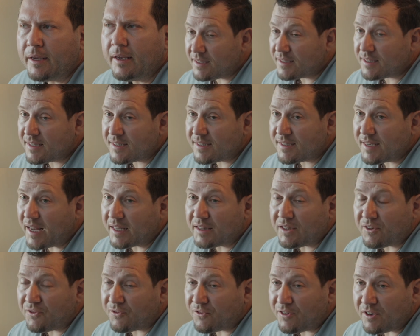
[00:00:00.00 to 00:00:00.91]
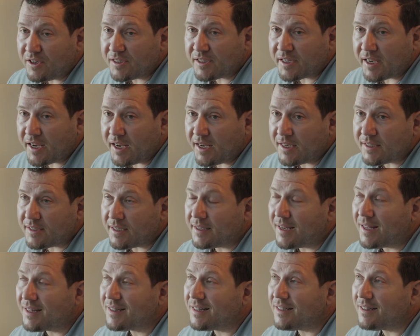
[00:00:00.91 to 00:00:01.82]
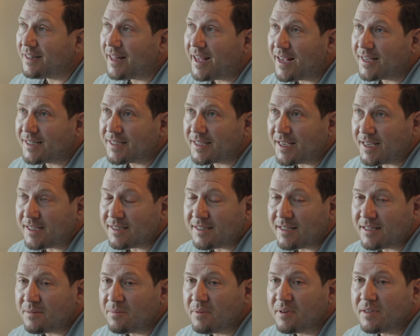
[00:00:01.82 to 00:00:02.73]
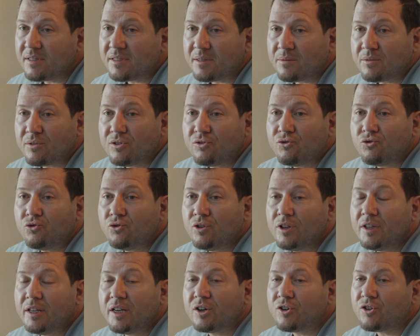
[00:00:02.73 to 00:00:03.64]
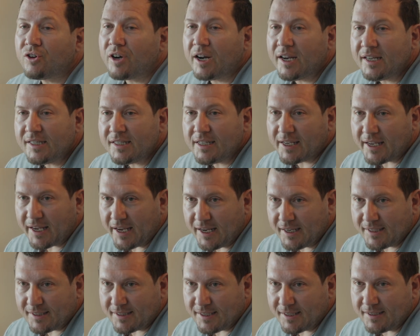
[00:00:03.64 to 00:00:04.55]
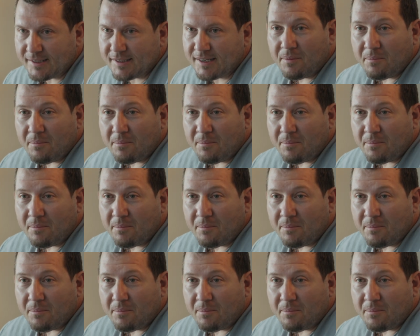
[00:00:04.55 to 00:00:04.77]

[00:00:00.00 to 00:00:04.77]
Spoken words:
This is not the first case and not the last case. There's been some really crazy cases.